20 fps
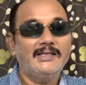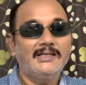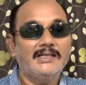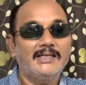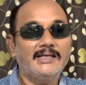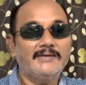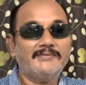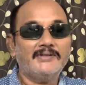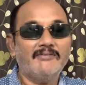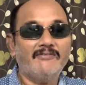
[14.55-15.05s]

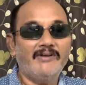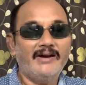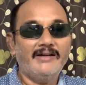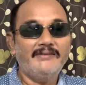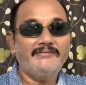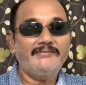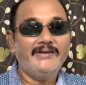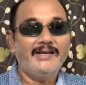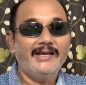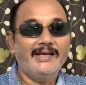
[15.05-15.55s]
if the wife
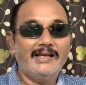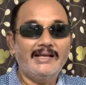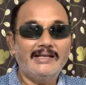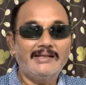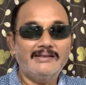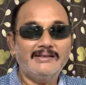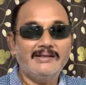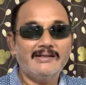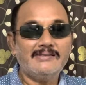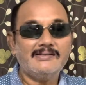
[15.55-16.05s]

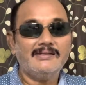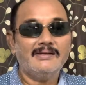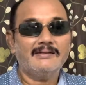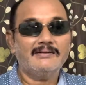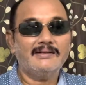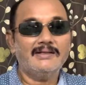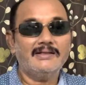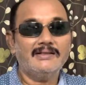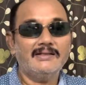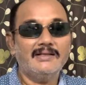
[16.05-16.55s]
alleges
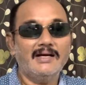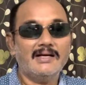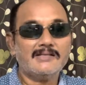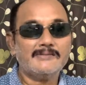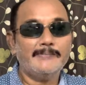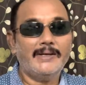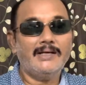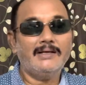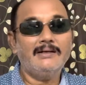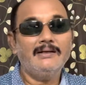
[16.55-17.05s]
that the
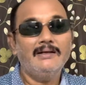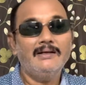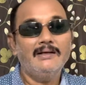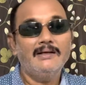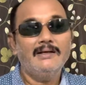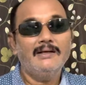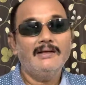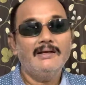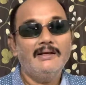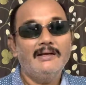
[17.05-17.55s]
husband
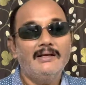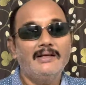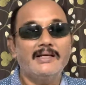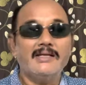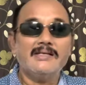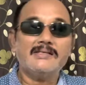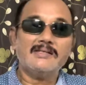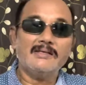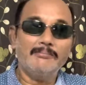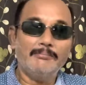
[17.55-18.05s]

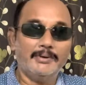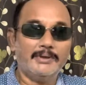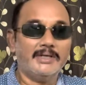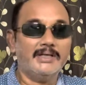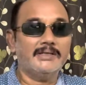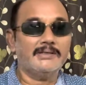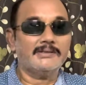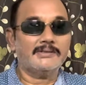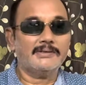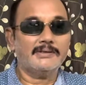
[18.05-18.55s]
is
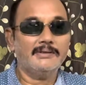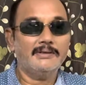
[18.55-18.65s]
impotent